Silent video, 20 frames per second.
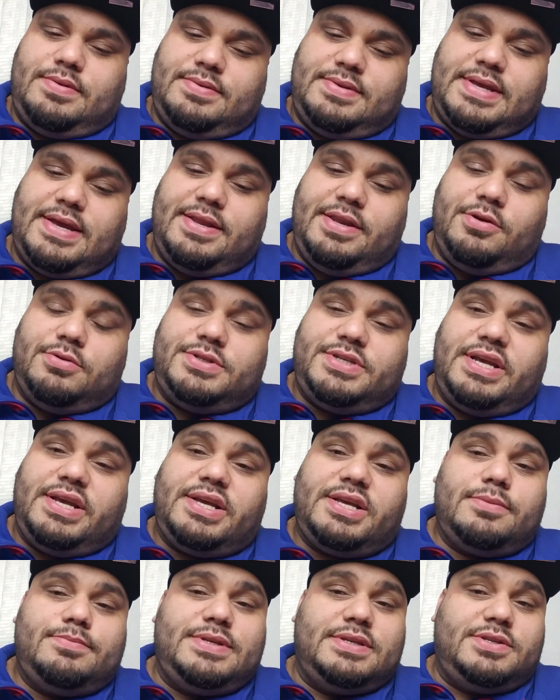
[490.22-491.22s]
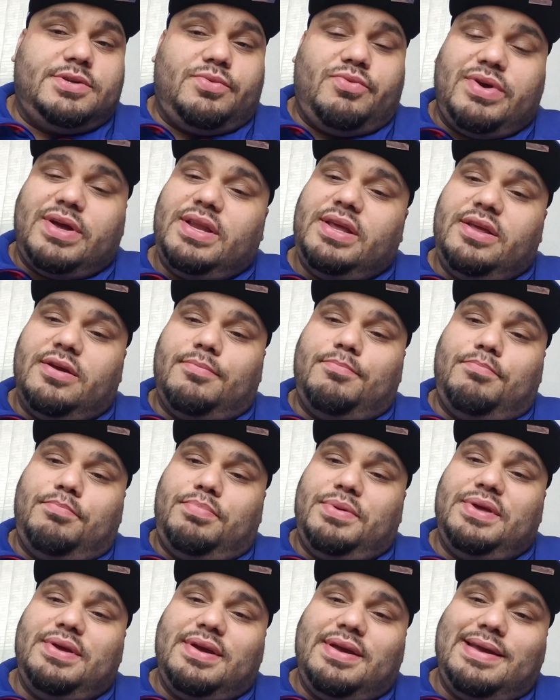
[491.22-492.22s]
Daniel Jacobs is already a
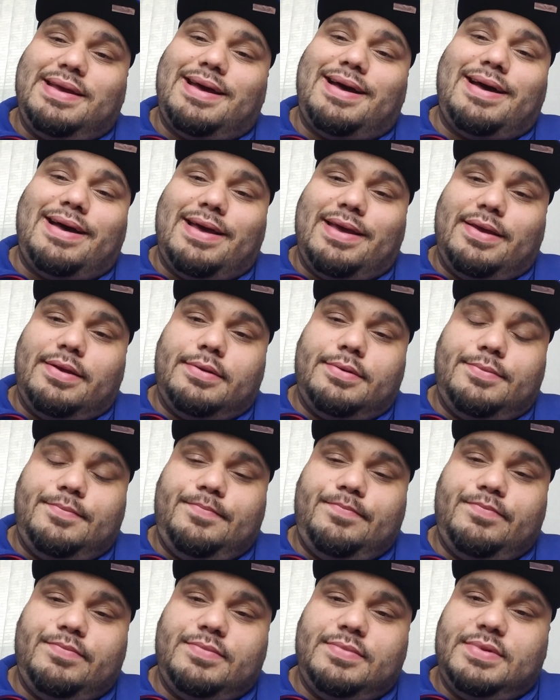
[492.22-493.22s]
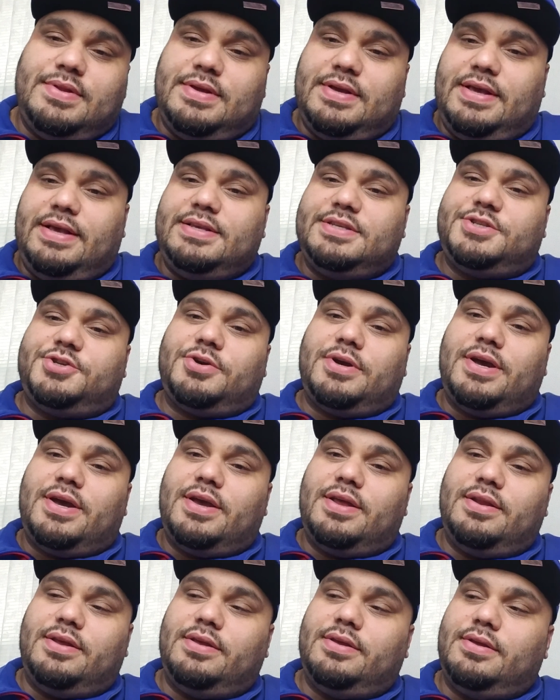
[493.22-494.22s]
big guy. He's
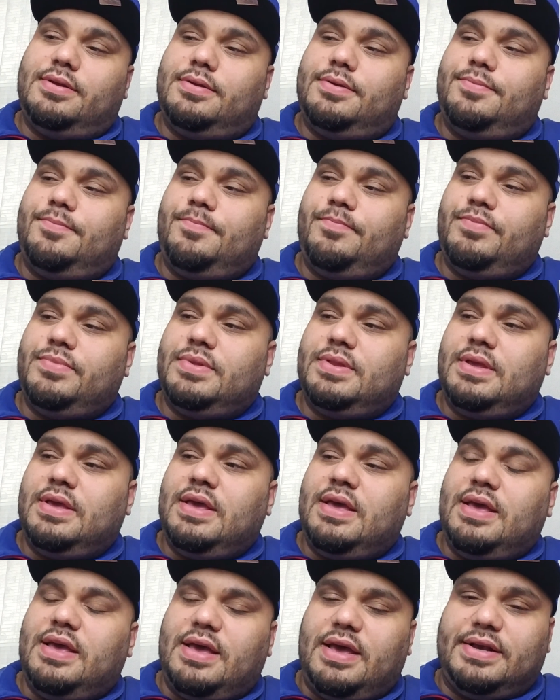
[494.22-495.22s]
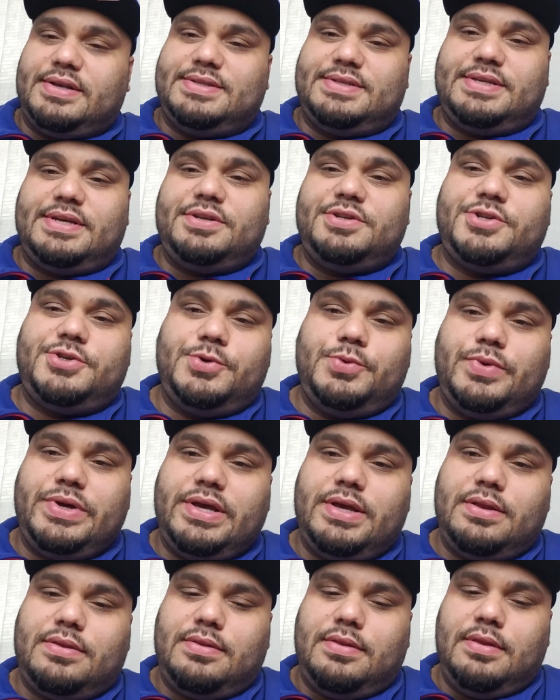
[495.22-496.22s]
trying to
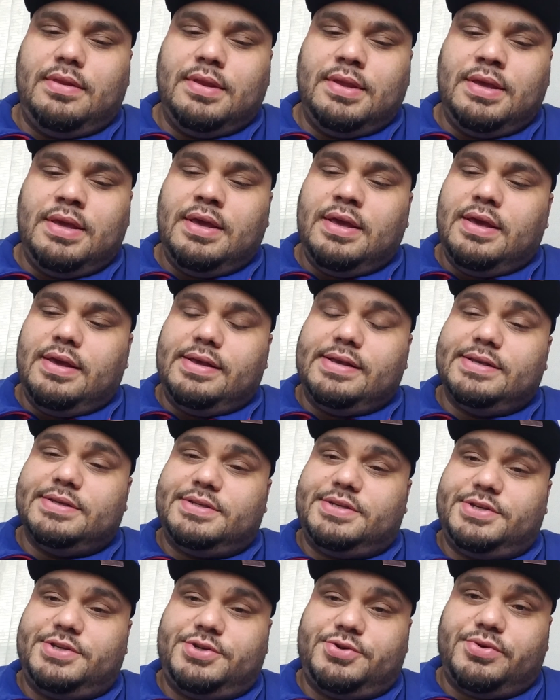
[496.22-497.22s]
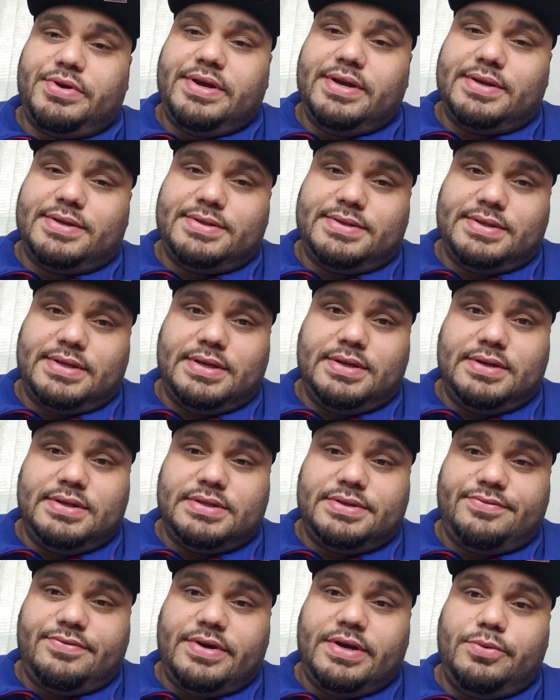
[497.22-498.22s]
accentuate his strengths in
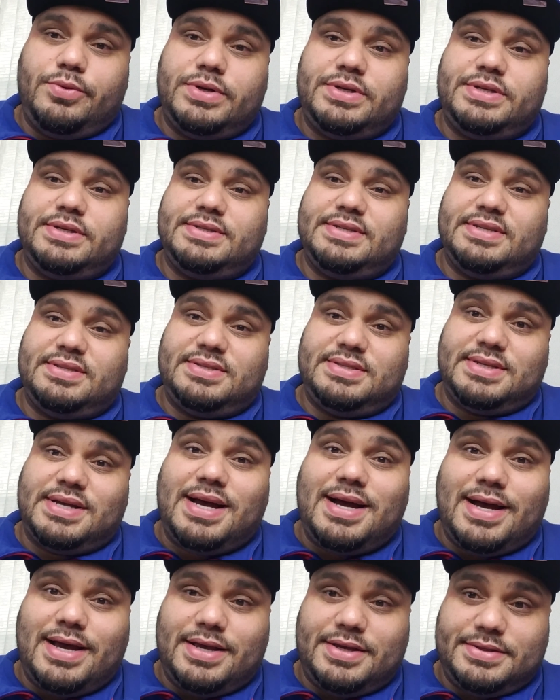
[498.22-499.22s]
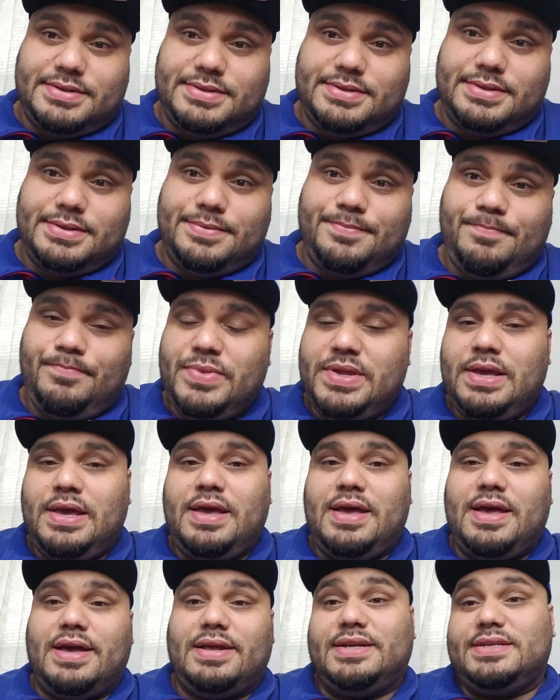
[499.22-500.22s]
this fight, which is his size
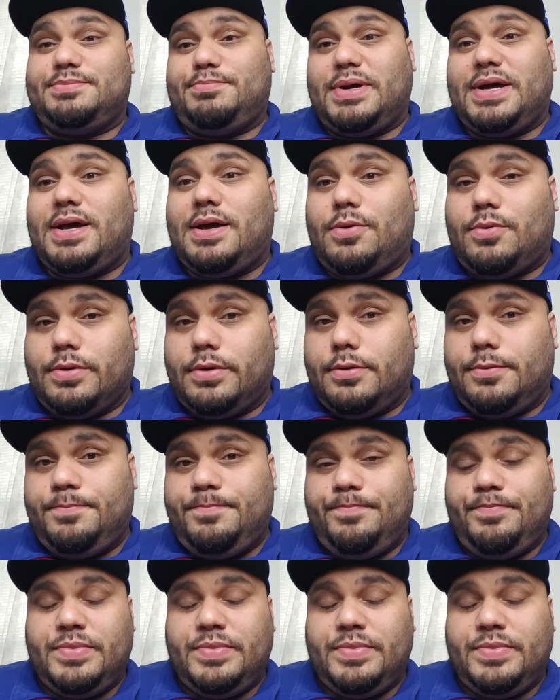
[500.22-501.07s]
and his power.